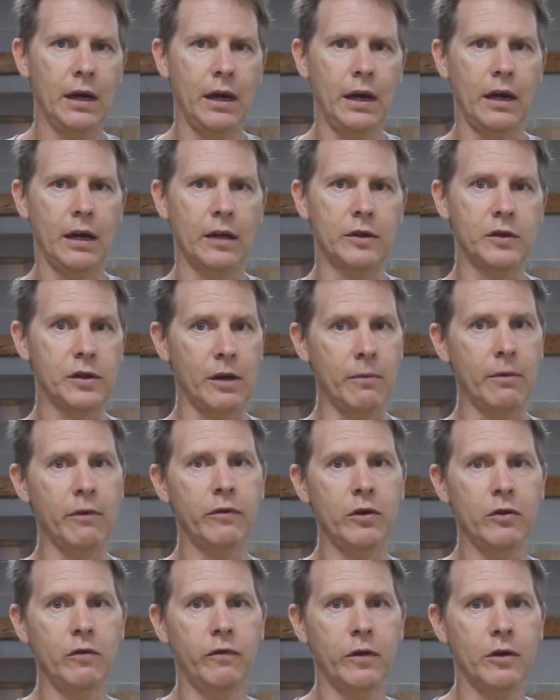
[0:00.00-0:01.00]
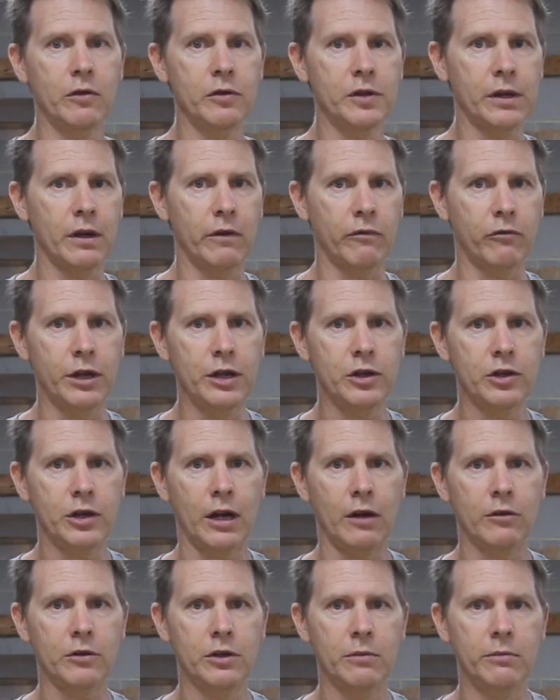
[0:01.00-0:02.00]
And some of you folks have reached
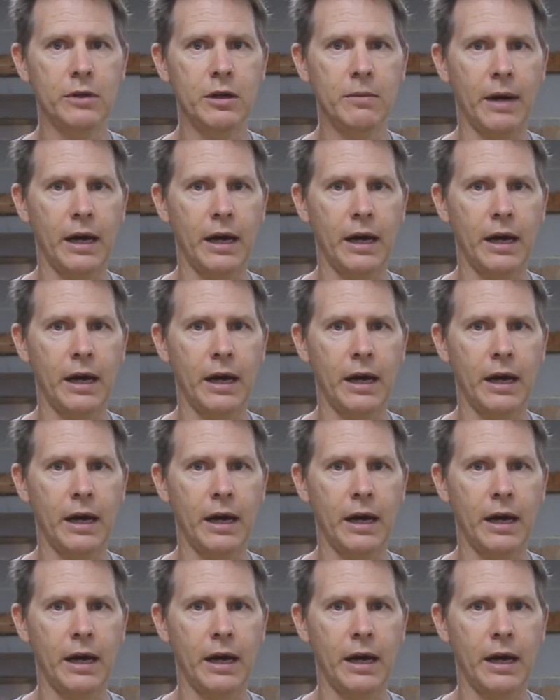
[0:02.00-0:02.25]
out to me